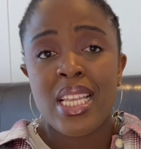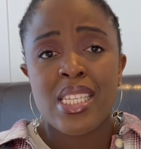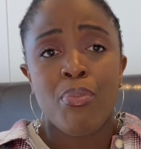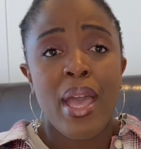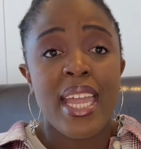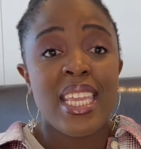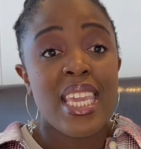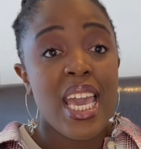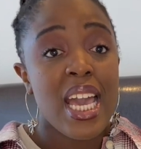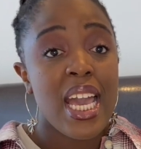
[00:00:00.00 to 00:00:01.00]
it's a bad
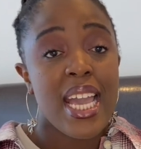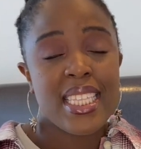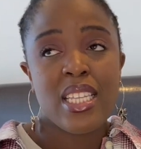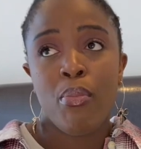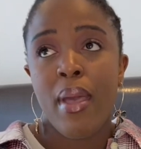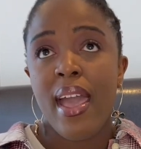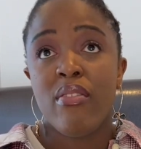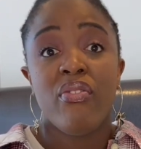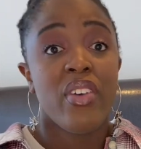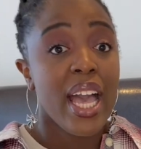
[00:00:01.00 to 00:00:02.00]
year, it's a bad
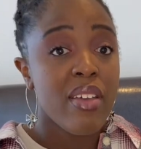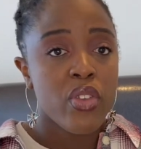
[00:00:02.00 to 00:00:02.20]
5